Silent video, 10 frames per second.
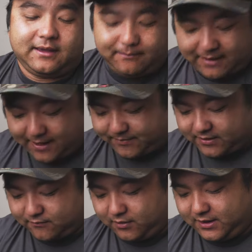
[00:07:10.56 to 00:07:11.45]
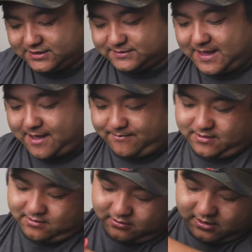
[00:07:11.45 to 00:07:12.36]
Mapping. What is
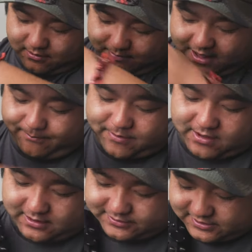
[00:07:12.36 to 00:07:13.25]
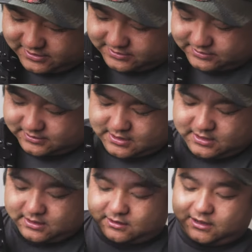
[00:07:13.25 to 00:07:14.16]
mapping? Okay, mapping is this.
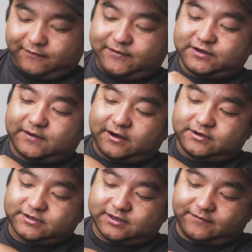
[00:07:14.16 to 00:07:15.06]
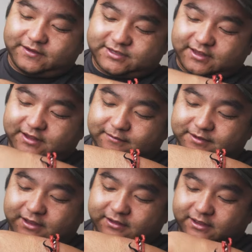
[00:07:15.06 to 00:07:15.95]
A lot of fish finders, if they say
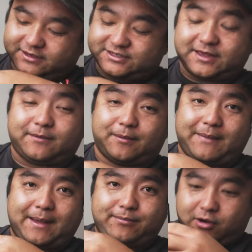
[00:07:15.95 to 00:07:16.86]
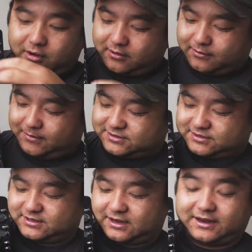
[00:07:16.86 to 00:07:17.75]
they can take a map card, that means
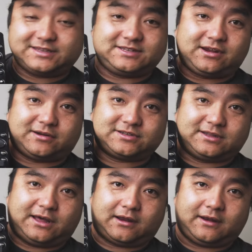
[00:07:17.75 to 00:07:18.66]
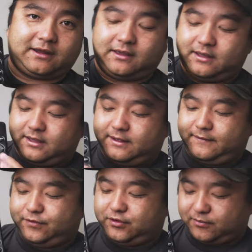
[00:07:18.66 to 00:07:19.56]
it's got an SD card slot on it.
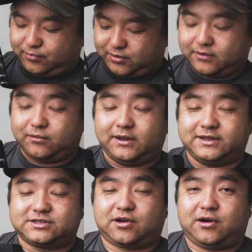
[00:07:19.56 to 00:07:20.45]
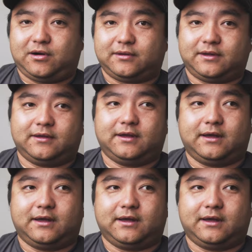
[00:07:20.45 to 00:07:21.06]
You can put what is called